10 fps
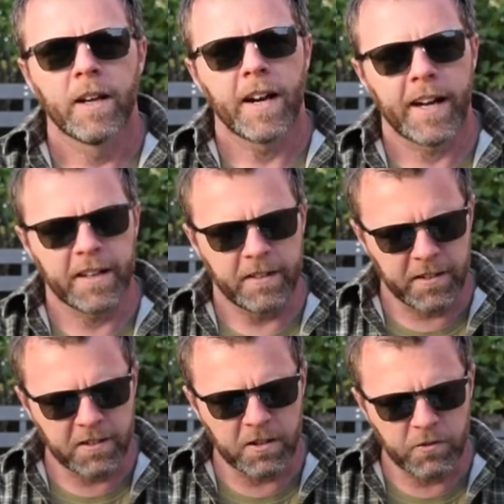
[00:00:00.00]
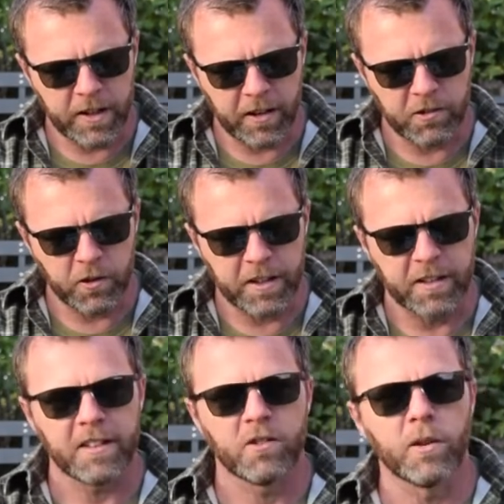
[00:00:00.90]
And this is a really nice story because
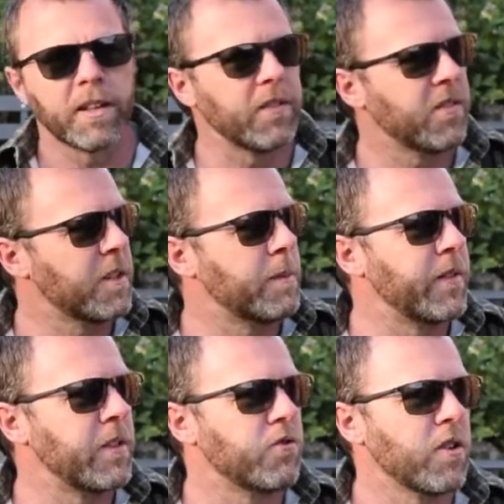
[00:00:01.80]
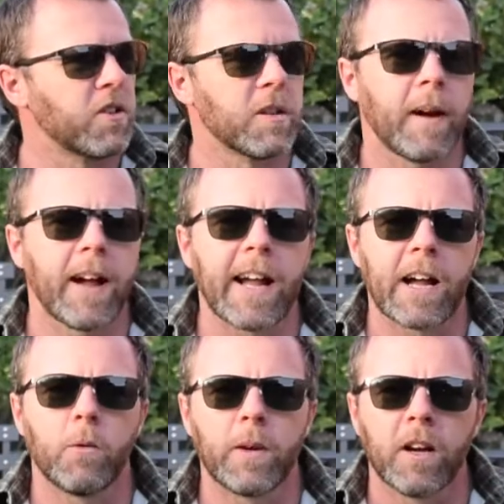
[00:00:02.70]
it sort of gives us a bit of instruction about
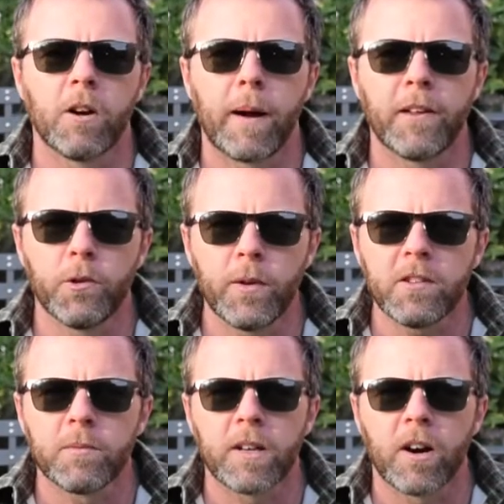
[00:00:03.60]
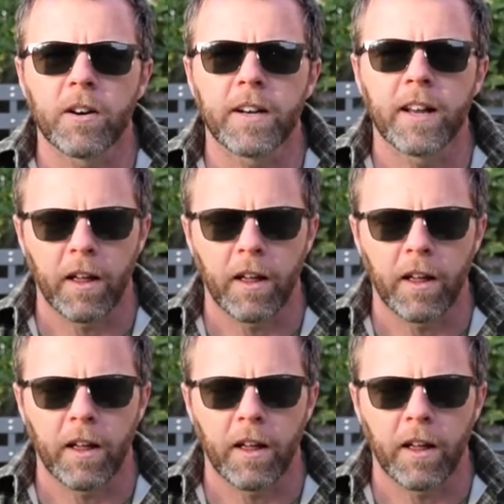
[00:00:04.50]
how we go about doing some gardening.